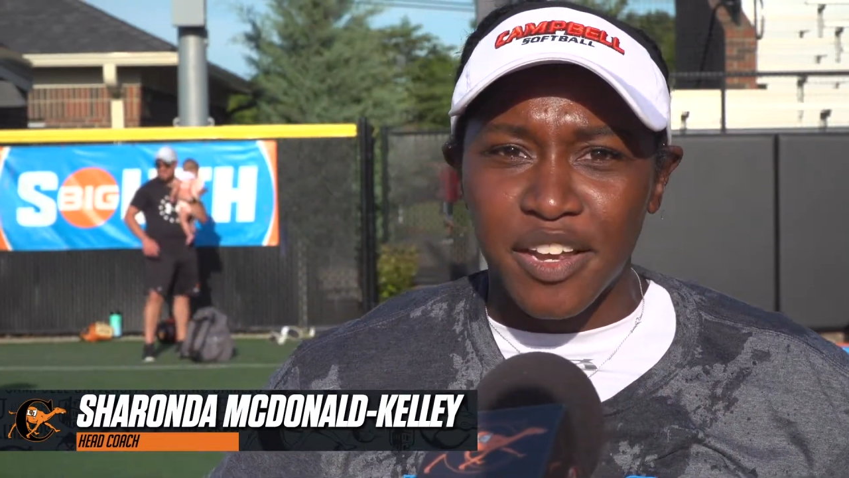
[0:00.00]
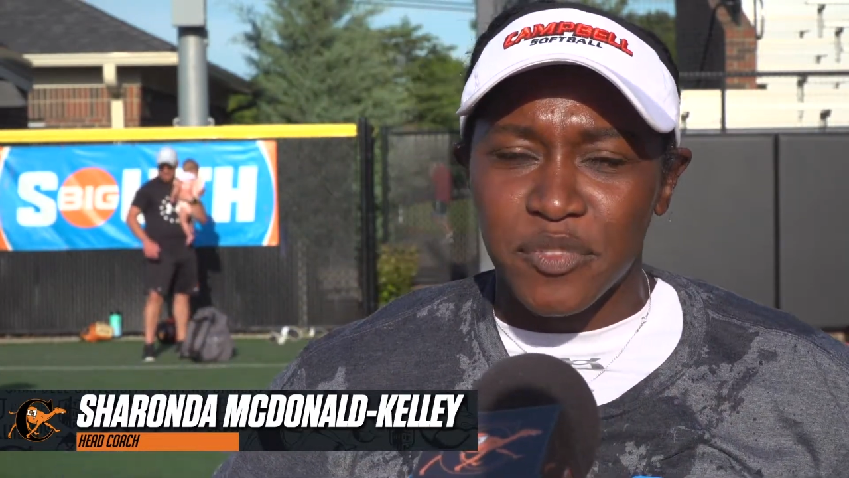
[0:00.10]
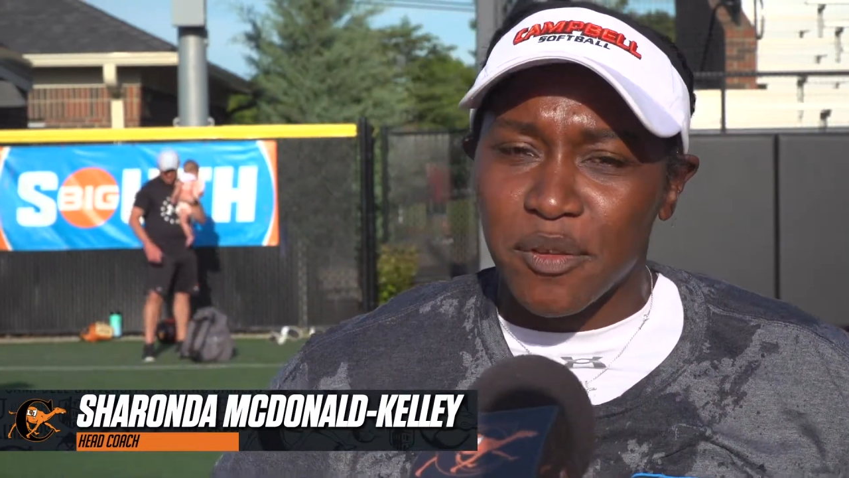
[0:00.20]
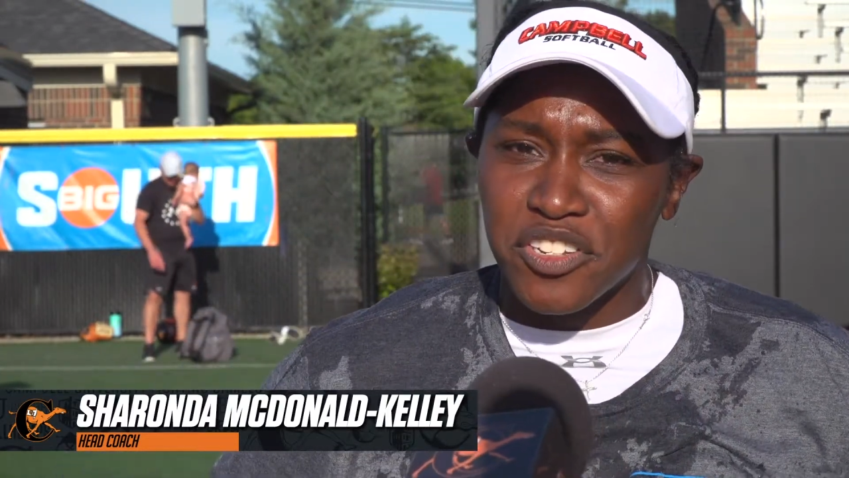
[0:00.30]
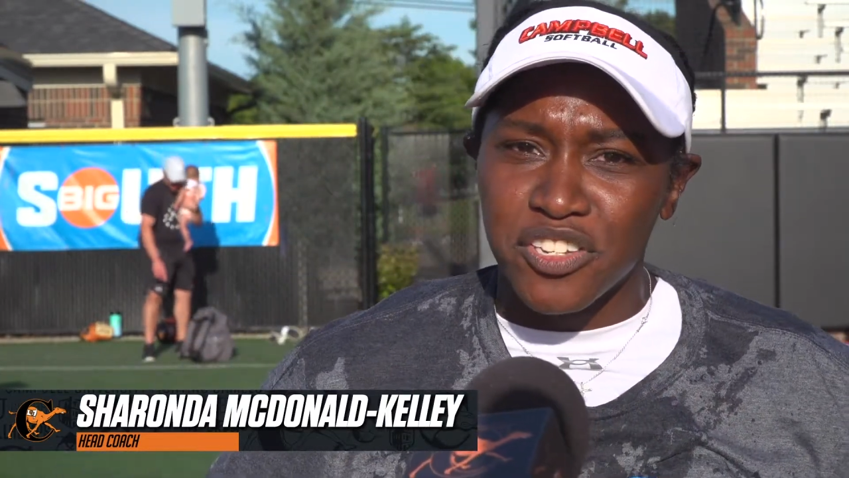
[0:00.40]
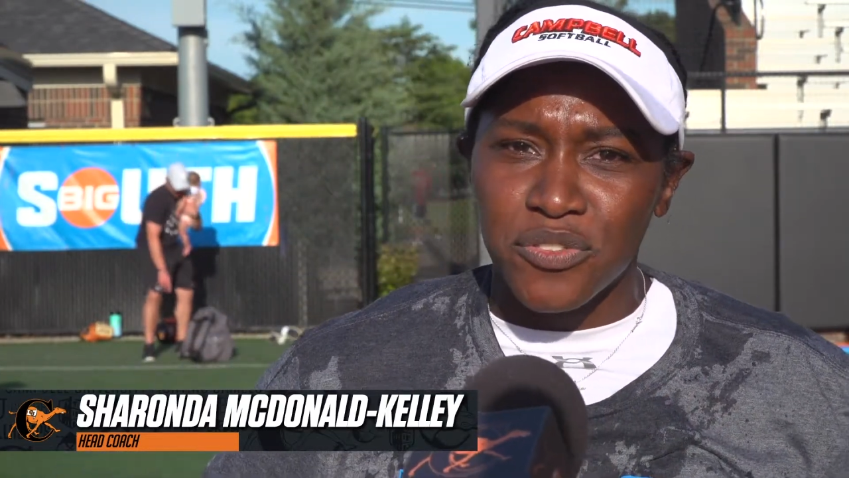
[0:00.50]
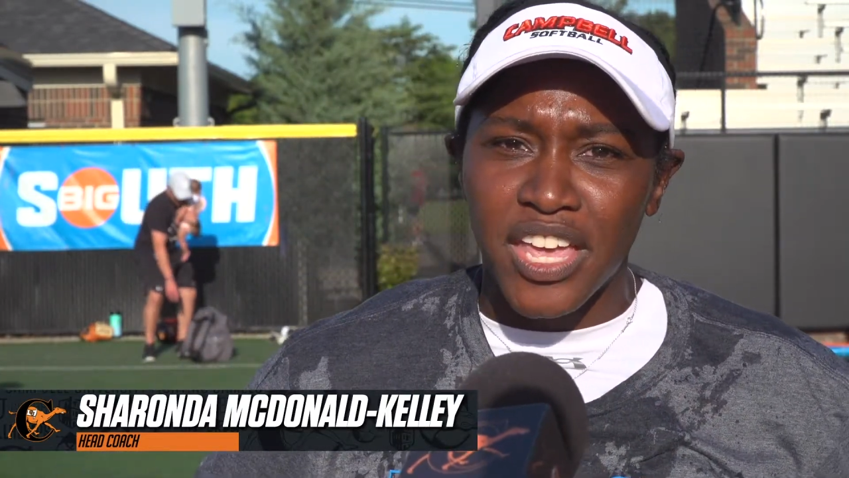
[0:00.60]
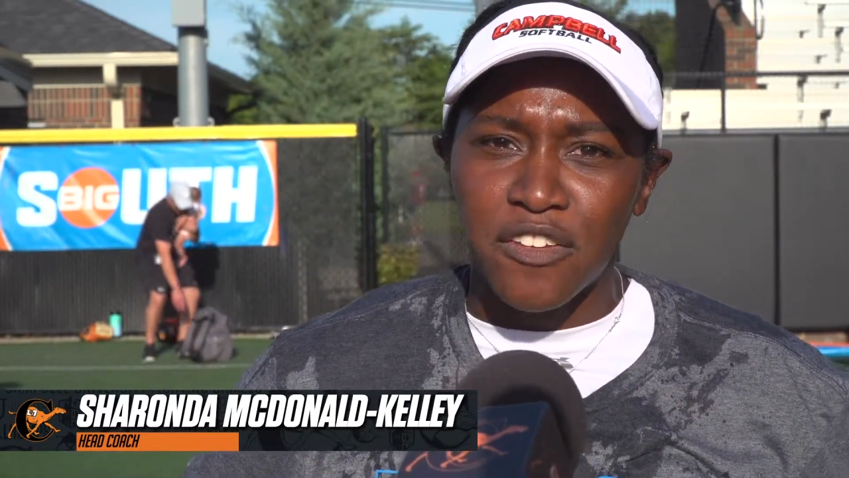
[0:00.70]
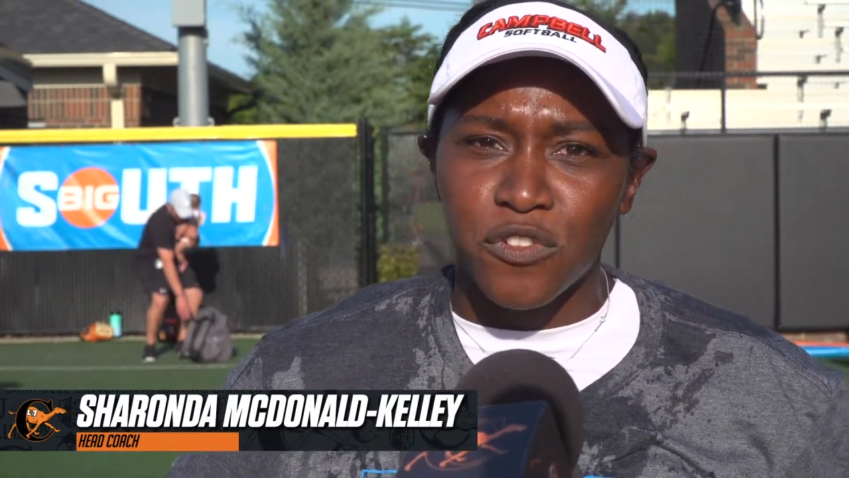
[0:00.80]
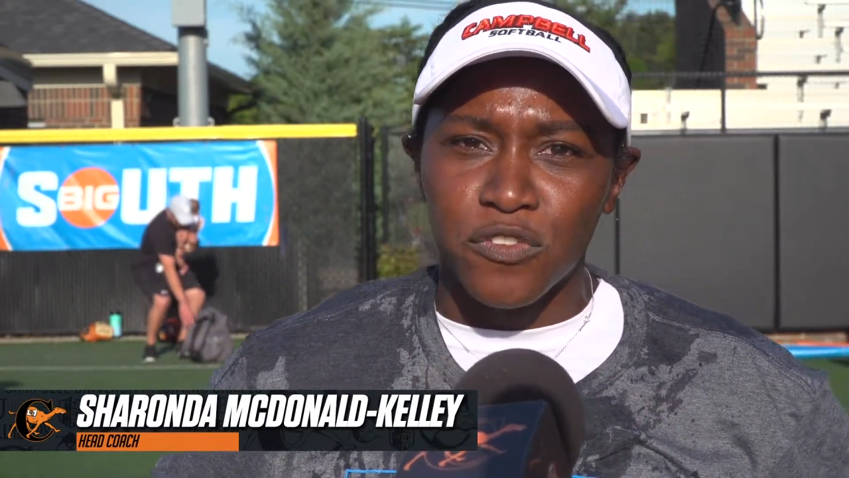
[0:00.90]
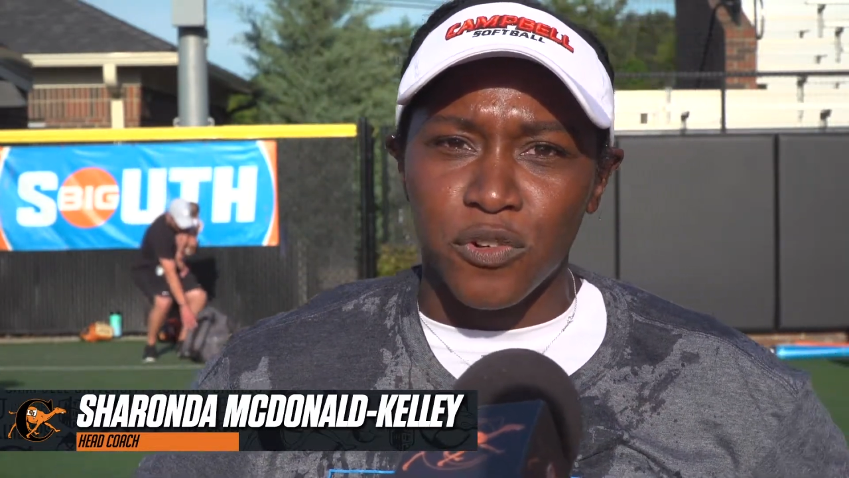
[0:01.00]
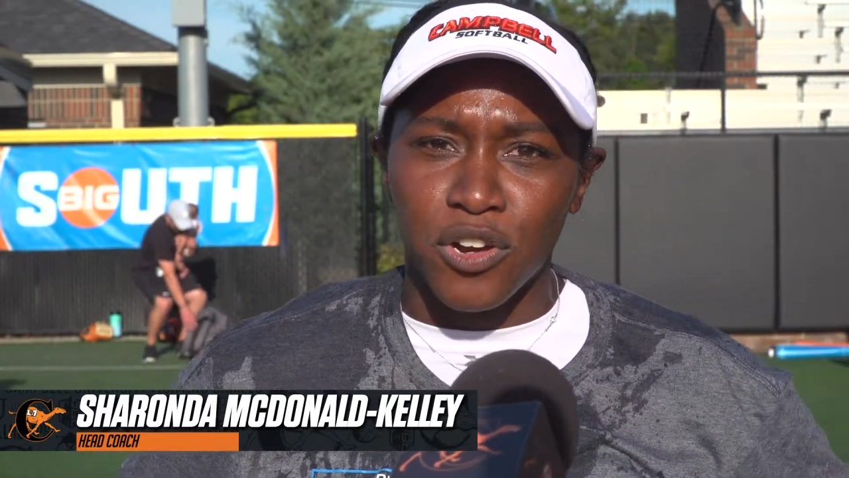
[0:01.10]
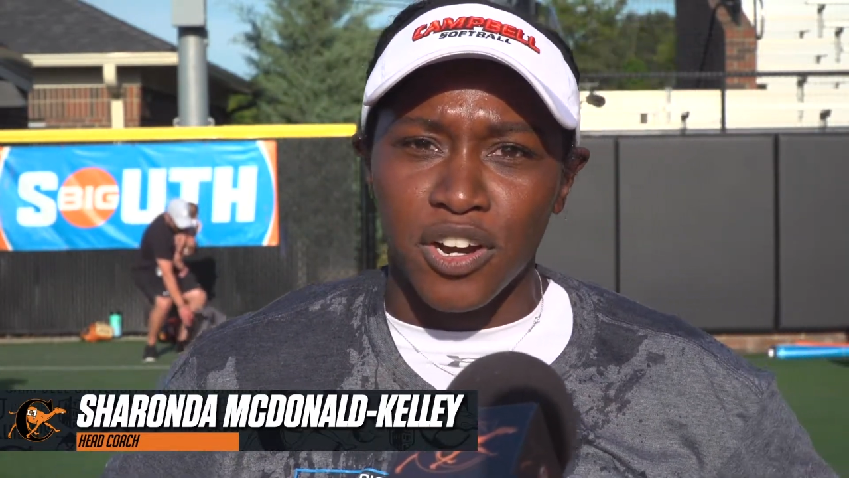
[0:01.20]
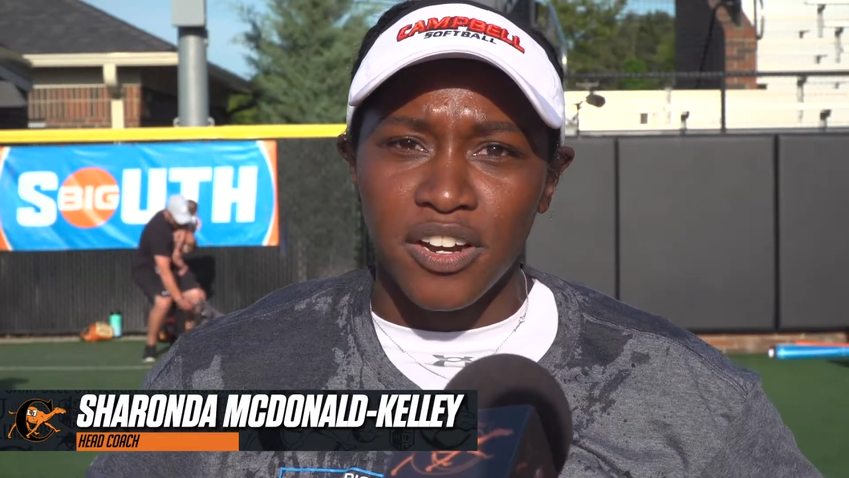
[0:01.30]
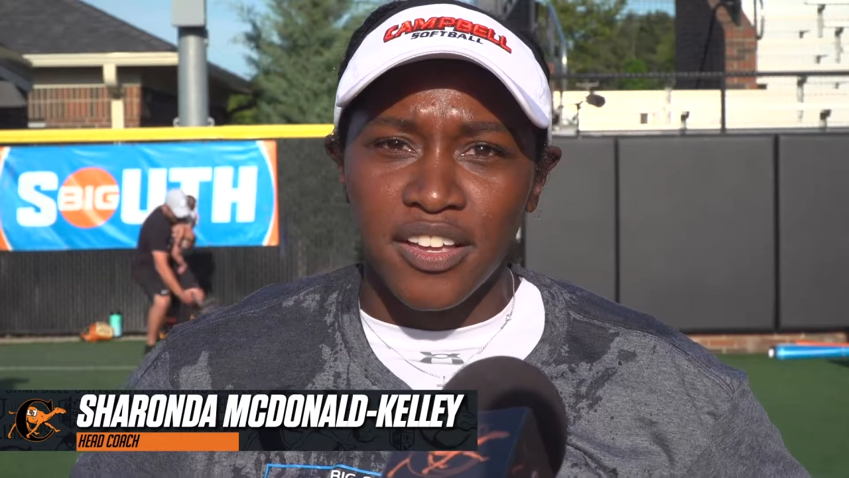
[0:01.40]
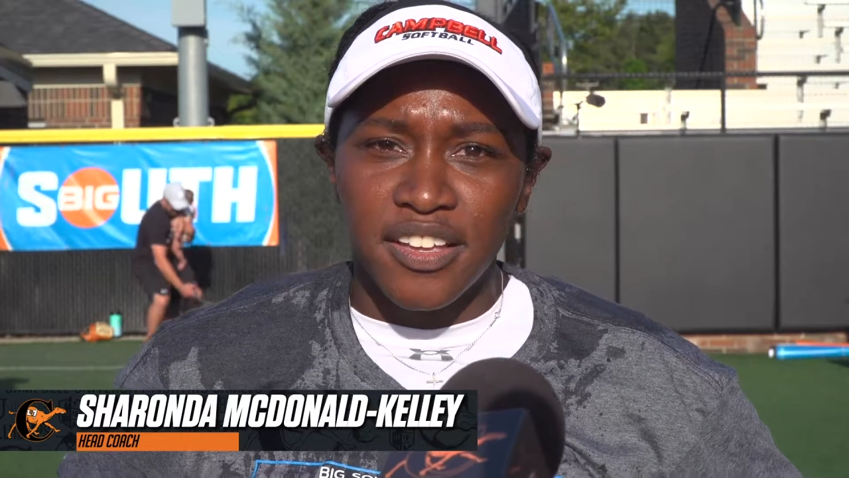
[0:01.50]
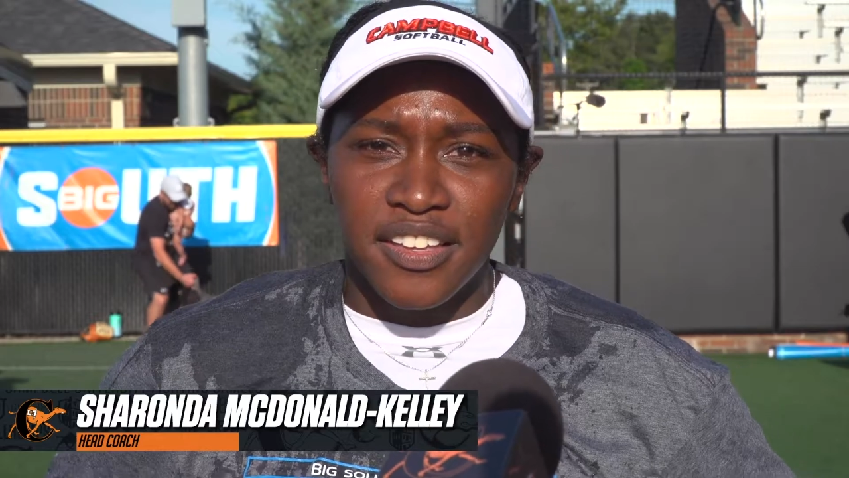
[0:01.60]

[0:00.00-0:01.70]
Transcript: And I'm, I'm just so thankful for